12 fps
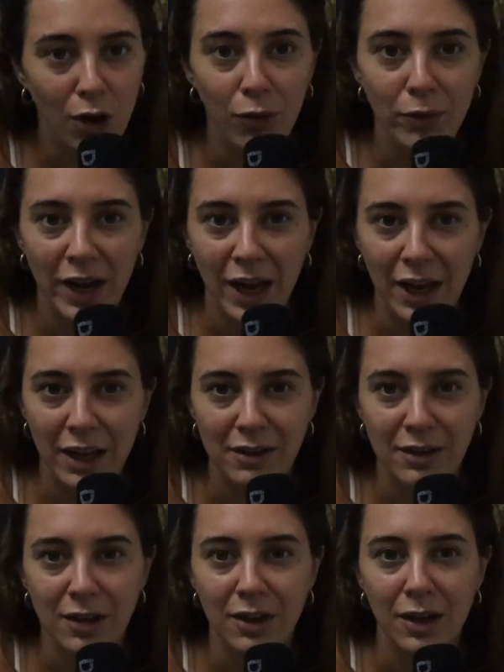COVID
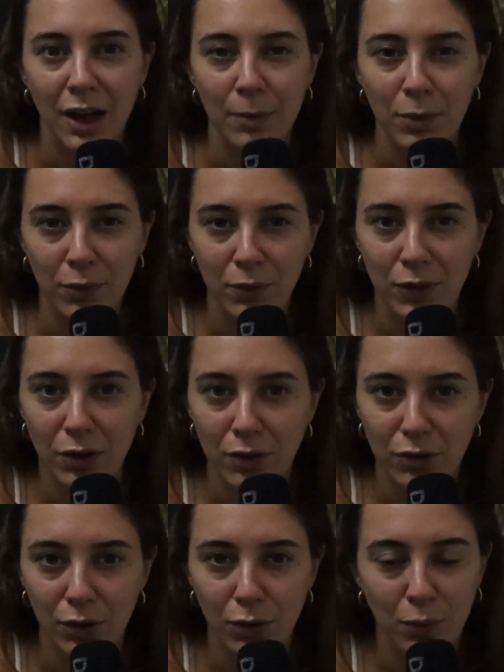hit. I moved
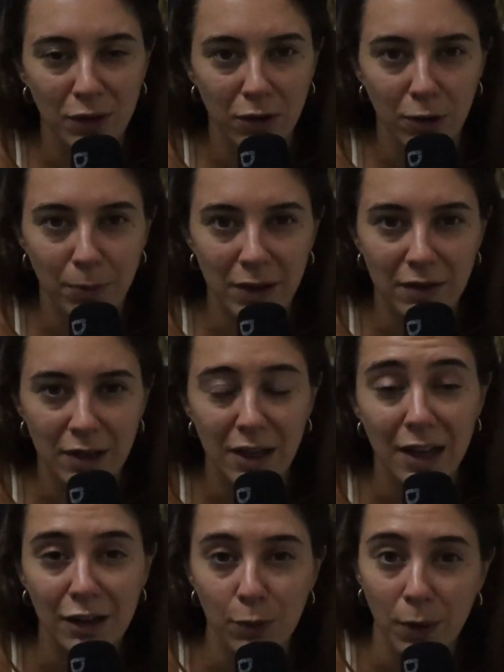to Whistler,
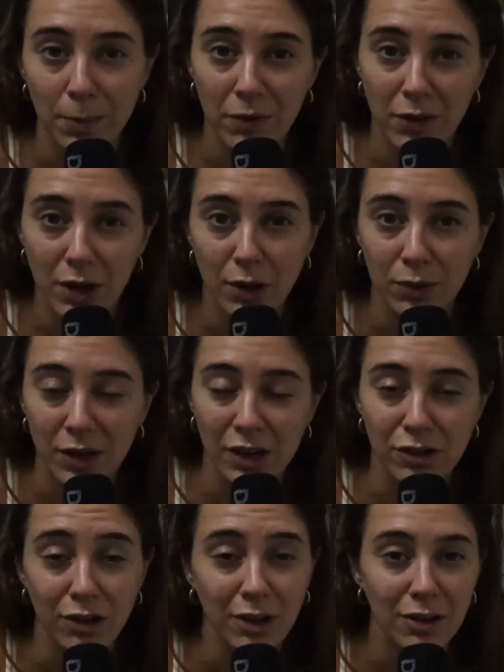BC. That's where my videos
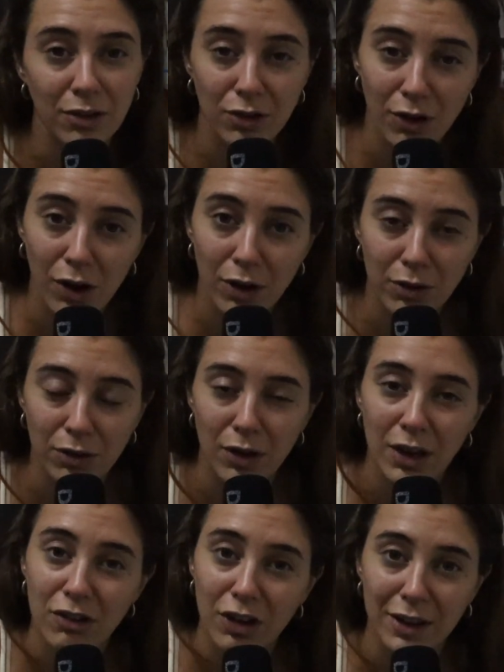actually start, so you
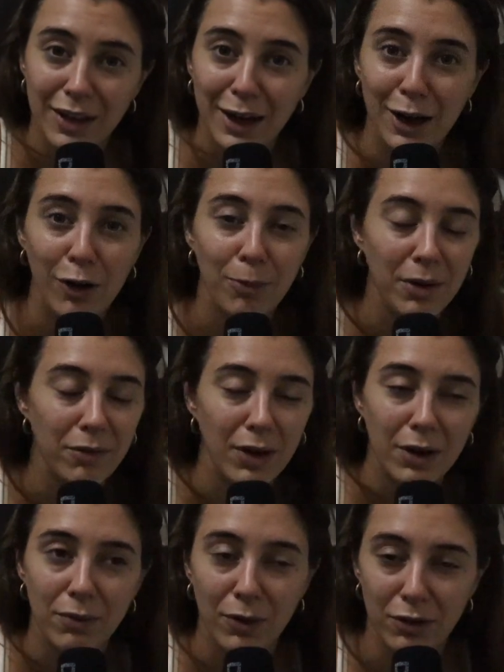can check that out. My
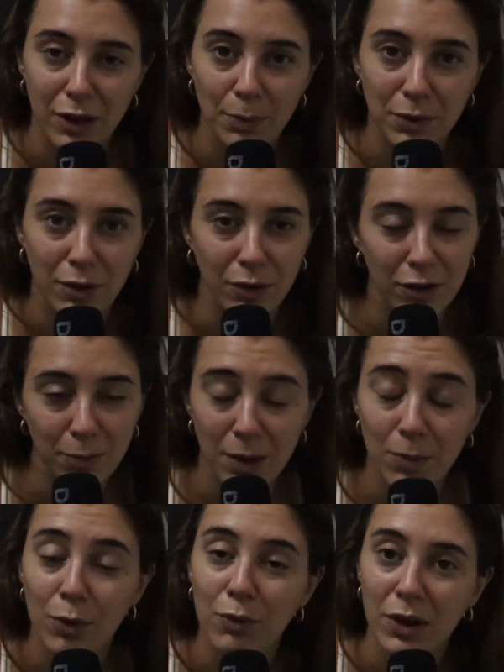very first episode is
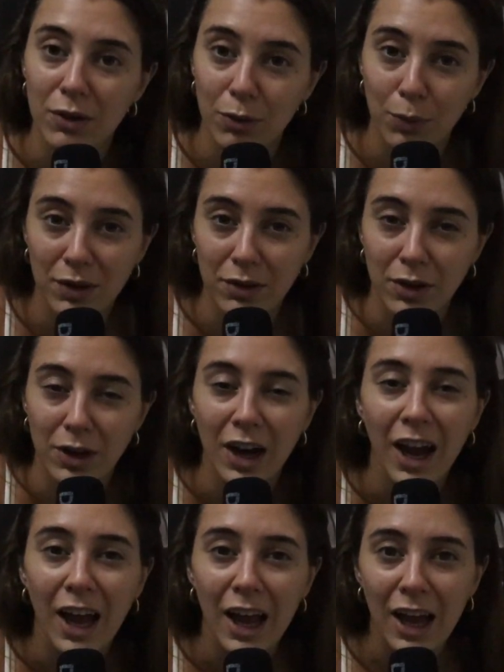me moving to Whistler.
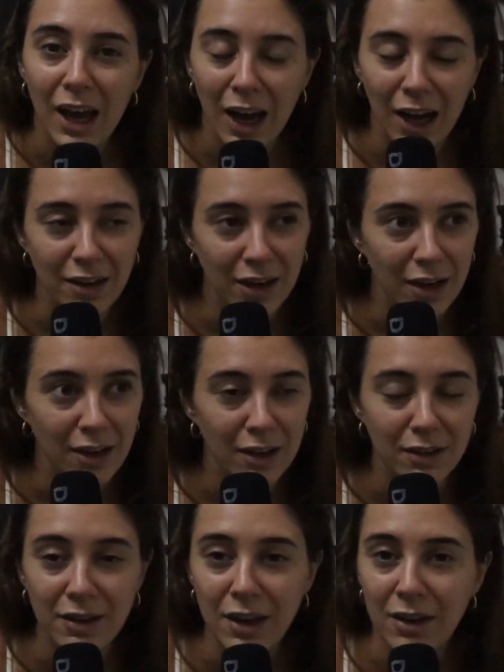I did
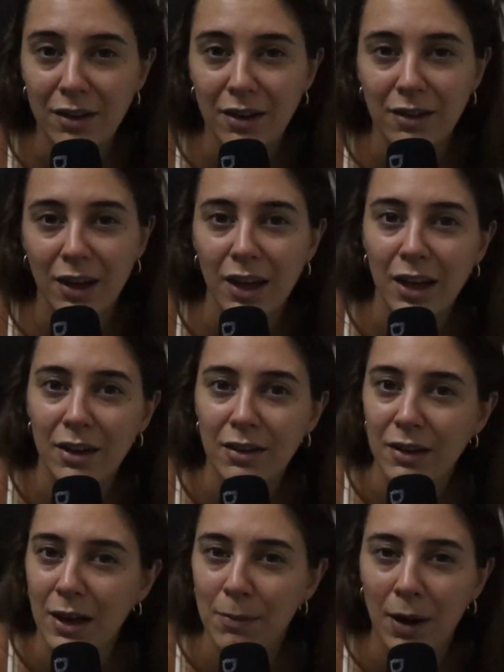a ski season,
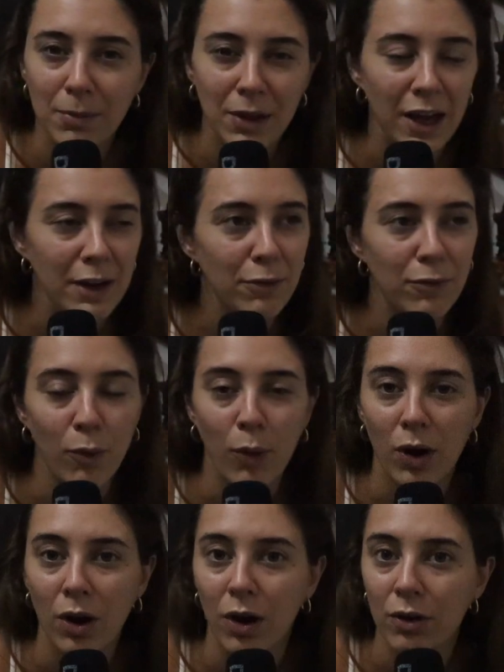ski bum life
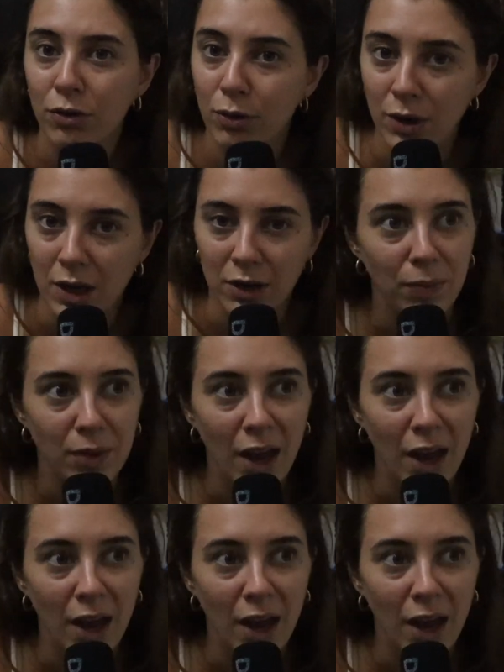for 2 years.